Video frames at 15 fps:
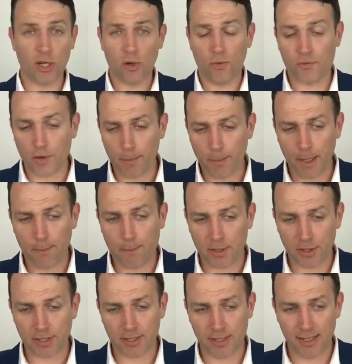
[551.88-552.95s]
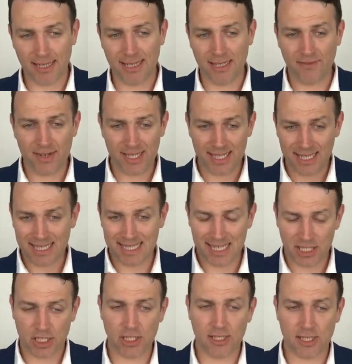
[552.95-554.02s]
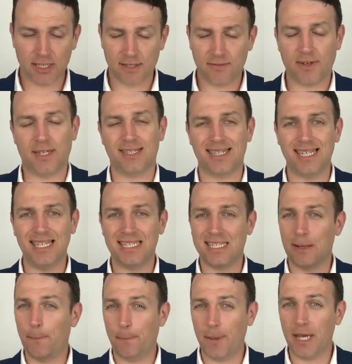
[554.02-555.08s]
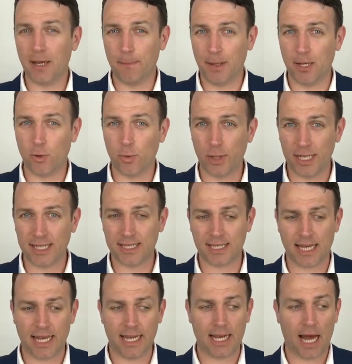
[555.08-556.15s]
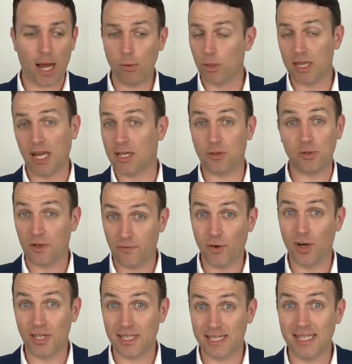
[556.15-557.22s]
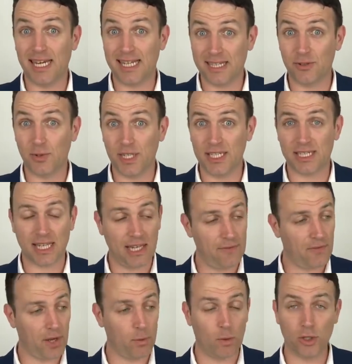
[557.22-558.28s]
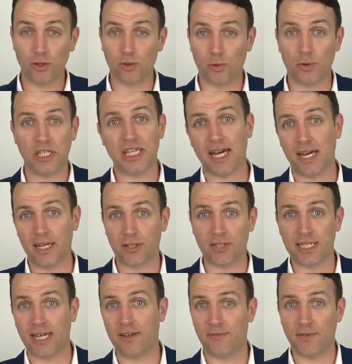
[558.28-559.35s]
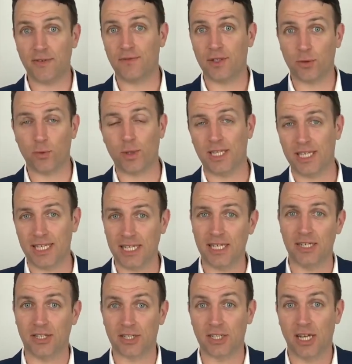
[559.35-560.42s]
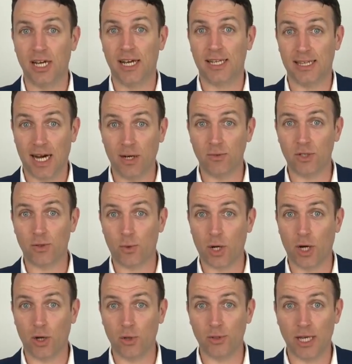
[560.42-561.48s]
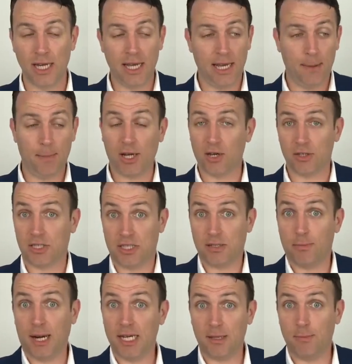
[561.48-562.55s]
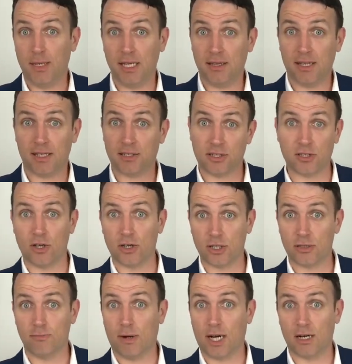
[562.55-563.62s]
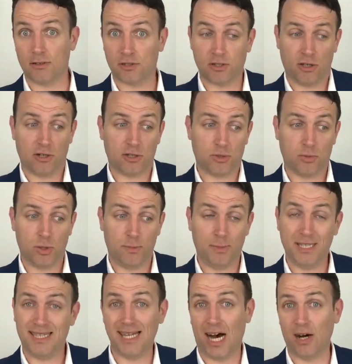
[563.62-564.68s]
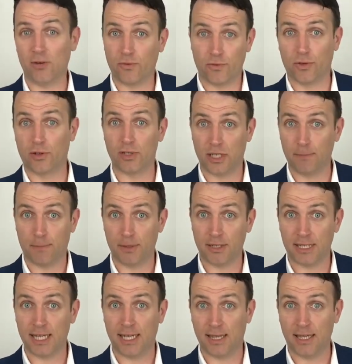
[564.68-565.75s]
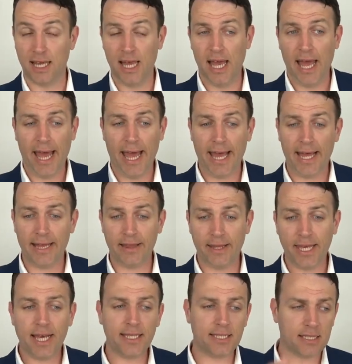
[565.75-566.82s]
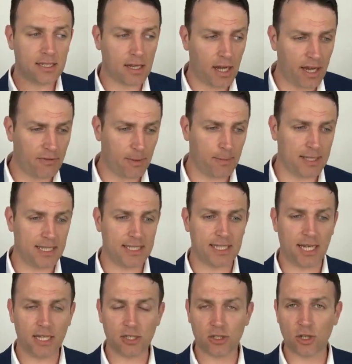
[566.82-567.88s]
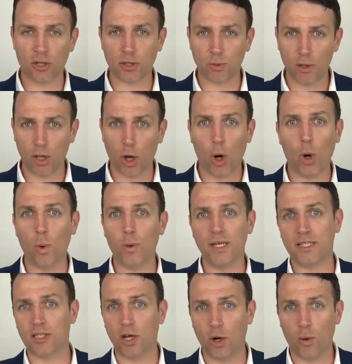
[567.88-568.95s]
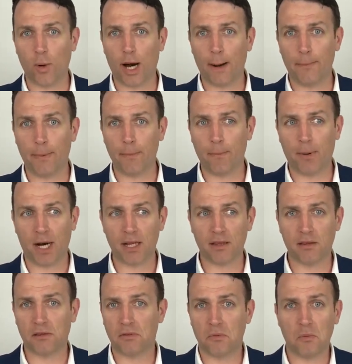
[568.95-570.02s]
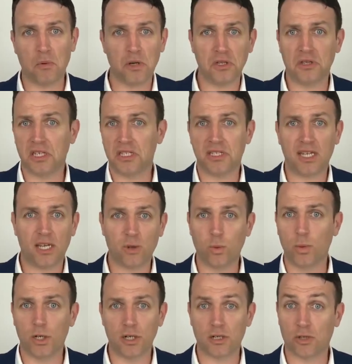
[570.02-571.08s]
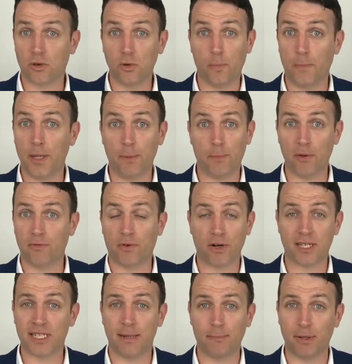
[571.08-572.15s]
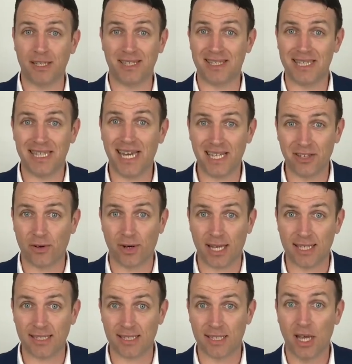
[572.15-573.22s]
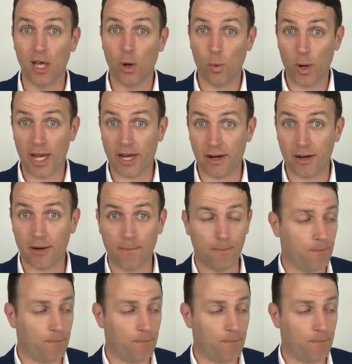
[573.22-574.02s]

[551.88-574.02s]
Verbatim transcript: So for me personally, investing in such index funds is a big, big risk and I would like to avoid that risk if I want to retire 10, 15, 20 years down the road because it might be that stocks, stocks would be down 40%. And yes, everybody's saying stocks will always go up, but what is that worth to people, for example, in the Netherlands, where